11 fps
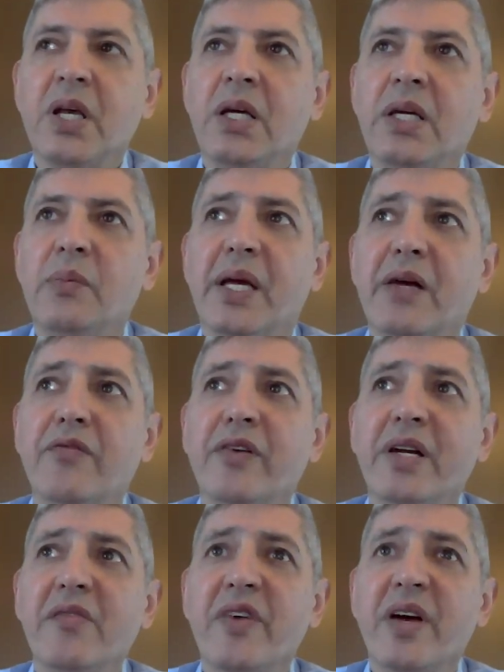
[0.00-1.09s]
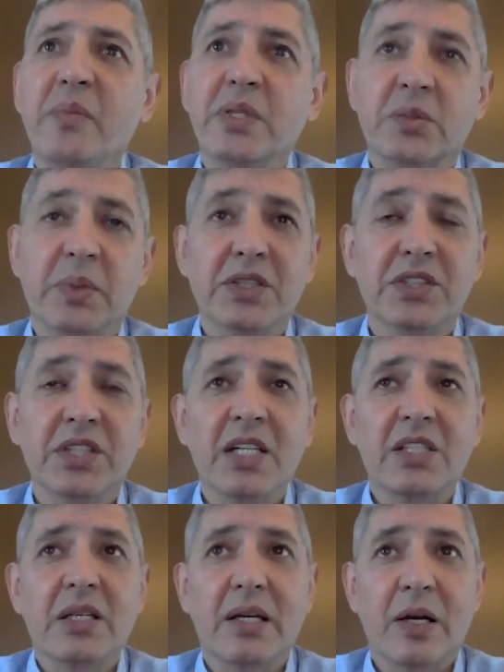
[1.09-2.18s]
He became very famous because he
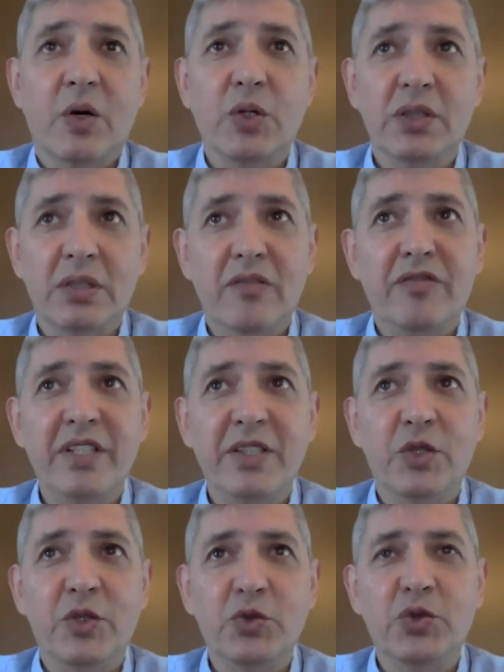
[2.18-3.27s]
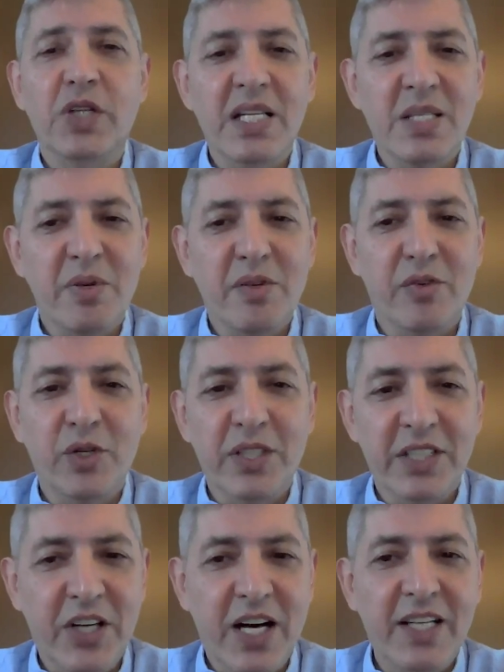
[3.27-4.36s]
actually recorded a video 2 days before he
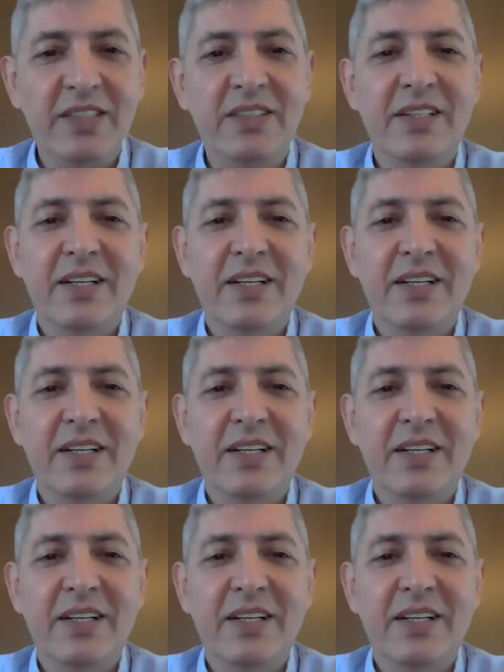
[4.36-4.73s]
died.